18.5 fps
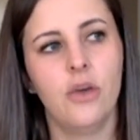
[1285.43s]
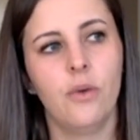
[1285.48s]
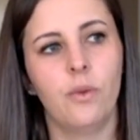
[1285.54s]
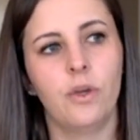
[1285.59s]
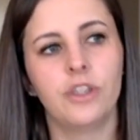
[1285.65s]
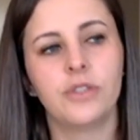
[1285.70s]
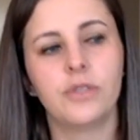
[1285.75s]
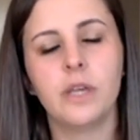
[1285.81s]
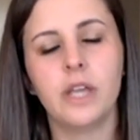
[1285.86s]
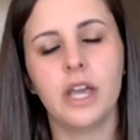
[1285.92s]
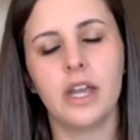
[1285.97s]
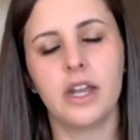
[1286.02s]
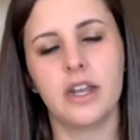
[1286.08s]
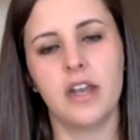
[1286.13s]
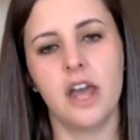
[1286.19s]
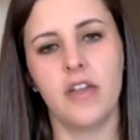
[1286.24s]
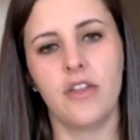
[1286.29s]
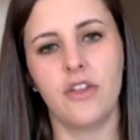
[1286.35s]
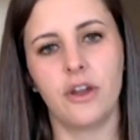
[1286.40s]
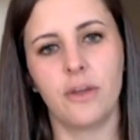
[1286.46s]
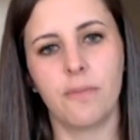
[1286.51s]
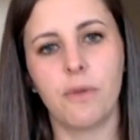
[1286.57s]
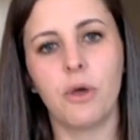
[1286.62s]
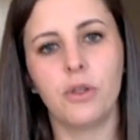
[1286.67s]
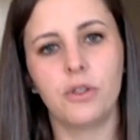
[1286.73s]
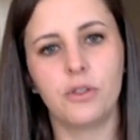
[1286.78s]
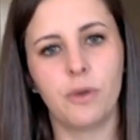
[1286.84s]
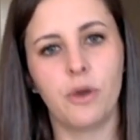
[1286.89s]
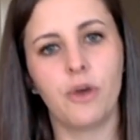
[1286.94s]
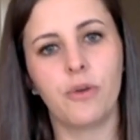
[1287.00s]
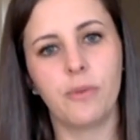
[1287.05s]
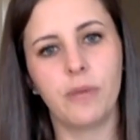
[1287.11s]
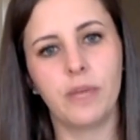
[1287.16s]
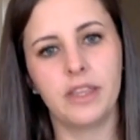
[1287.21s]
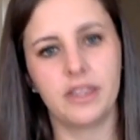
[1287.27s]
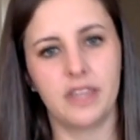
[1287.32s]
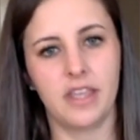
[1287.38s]
Once we got another
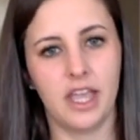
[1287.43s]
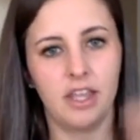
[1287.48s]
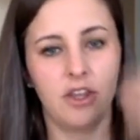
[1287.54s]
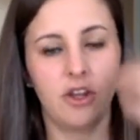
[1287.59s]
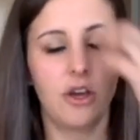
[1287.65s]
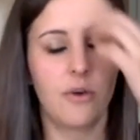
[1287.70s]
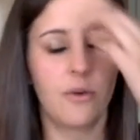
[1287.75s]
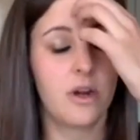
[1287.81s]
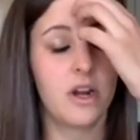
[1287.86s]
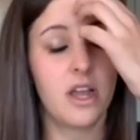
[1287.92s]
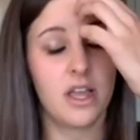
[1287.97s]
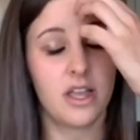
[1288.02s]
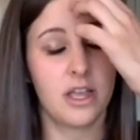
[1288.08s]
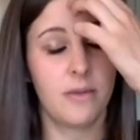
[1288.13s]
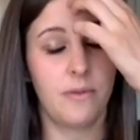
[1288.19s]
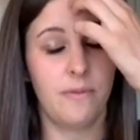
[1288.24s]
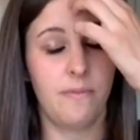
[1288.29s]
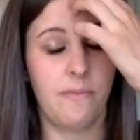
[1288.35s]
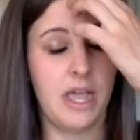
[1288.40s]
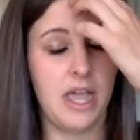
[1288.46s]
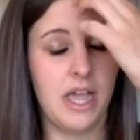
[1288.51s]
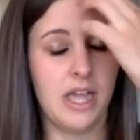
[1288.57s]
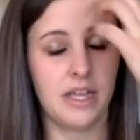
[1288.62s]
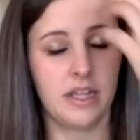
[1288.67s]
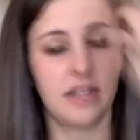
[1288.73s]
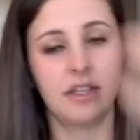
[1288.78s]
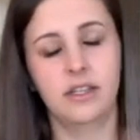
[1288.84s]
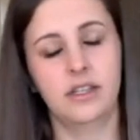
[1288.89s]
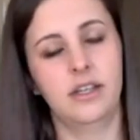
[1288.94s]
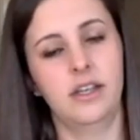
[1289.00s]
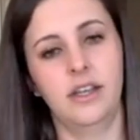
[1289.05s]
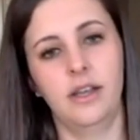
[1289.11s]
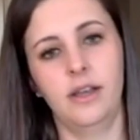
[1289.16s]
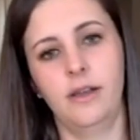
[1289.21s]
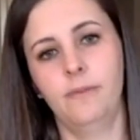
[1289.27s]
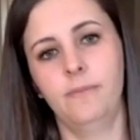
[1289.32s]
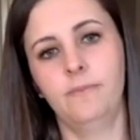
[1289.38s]
postponement that you know we're not coming back
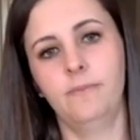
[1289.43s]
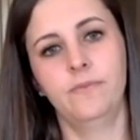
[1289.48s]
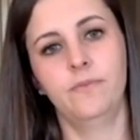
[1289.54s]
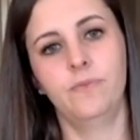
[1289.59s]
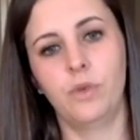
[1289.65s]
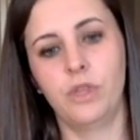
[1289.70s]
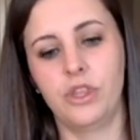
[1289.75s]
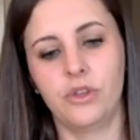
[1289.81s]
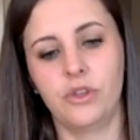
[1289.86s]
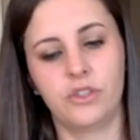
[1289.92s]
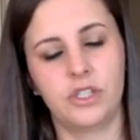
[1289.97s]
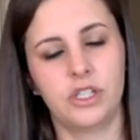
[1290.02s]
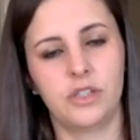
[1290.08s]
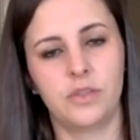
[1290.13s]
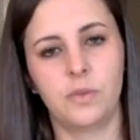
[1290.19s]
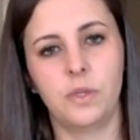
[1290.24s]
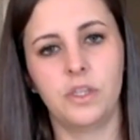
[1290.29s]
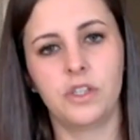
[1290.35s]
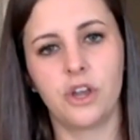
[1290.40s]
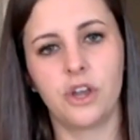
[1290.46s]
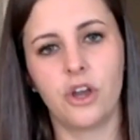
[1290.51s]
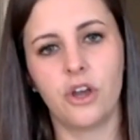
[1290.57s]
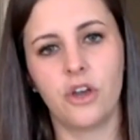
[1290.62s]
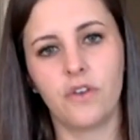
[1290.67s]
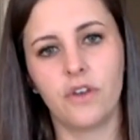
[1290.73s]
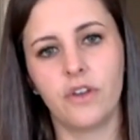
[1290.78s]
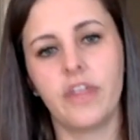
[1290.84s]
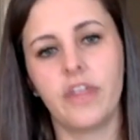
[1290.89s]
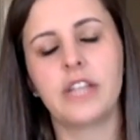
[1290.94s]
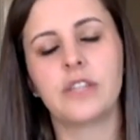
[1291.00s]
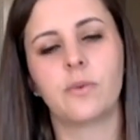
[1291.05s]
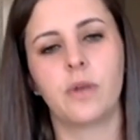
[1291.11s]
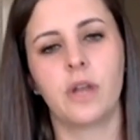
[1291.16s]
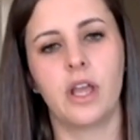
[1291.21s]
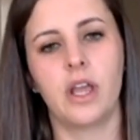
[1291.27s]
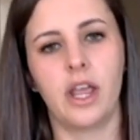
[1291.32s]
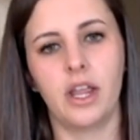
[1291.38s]
um, when those six weeks are over, that's
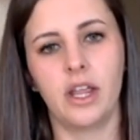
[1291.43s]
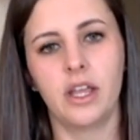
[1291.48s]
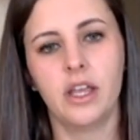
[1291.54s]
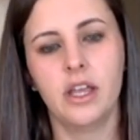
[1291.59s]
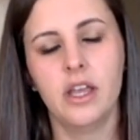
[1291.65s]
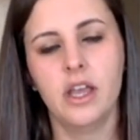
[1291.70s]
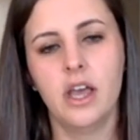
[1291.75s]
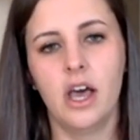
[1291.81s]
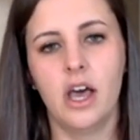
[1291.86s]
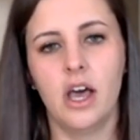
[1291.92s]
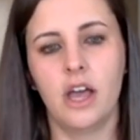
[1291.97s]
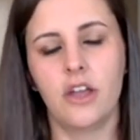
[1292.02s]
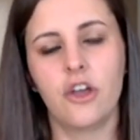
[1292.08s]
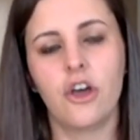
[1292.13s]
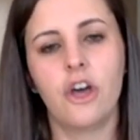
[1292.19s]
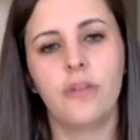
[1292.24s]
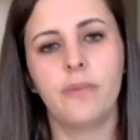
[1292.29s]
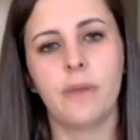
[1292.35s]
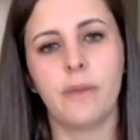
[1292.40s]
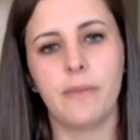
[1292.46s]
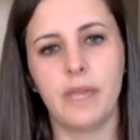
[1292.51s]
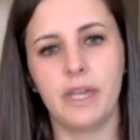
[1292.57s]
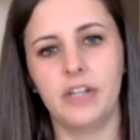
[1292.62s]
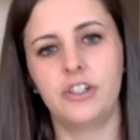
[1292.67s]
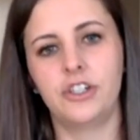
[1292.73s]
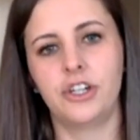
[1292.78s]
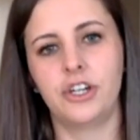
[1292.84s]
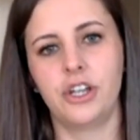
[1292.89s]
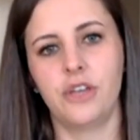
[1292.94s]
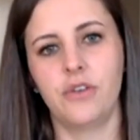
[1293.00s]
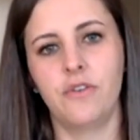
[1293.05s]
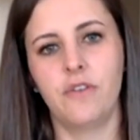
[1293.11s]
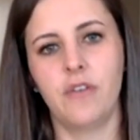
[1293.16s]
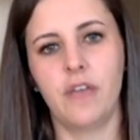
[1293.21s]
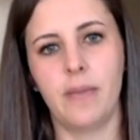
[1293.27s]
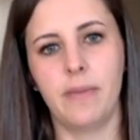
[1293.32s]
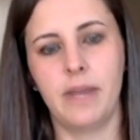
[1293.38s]
when I uh, called my manager at U of
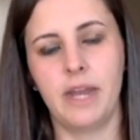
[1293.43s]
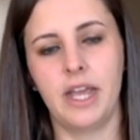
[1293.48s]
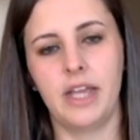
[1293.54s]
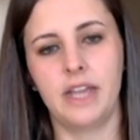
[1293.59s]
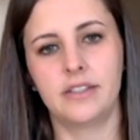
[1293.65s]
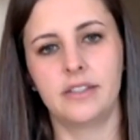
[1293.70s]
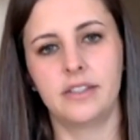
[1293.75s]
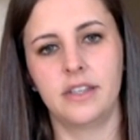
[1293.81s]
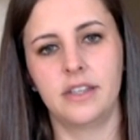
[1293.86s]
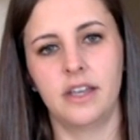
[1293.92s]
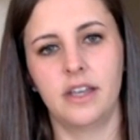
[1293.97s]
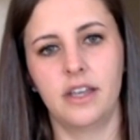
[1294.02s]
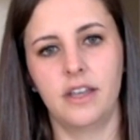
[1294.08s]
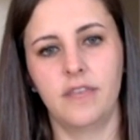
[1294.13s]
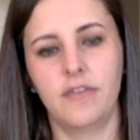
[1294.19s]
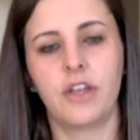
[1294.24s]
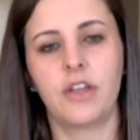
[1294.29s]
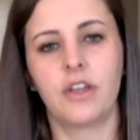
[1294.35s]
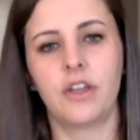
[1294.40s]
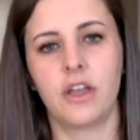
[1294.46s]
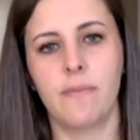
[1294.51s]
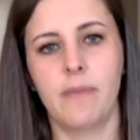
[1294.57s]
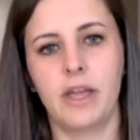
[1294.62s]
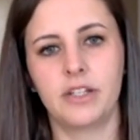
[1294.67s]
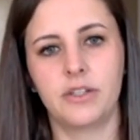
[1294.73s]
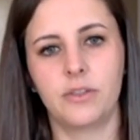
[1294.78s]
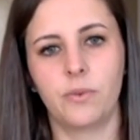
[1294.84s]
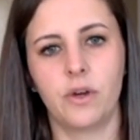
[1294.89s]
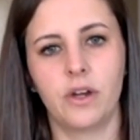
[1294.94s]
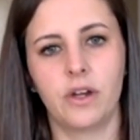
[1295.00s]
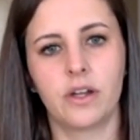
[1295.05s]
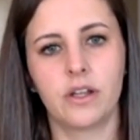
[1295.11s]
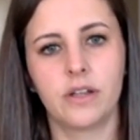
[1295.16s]
M and asked uh, if I could come back to work.